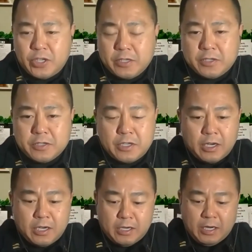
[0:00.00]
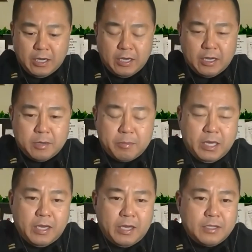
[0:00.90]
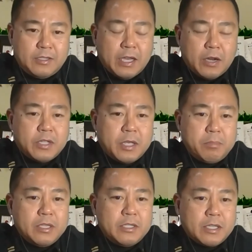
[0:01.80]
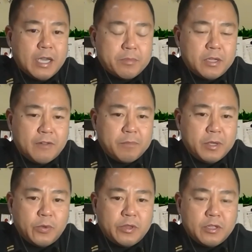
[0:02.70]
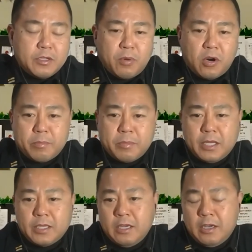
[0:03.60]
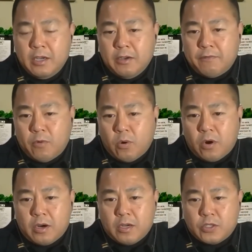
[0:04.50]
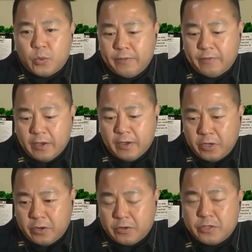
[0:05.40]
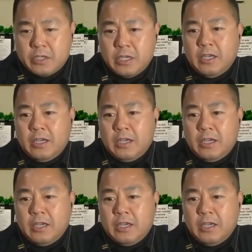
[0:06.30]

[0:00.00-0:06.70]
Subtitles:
Jason Ta. I am a San Jose police captain. I've been with the department for 25 years.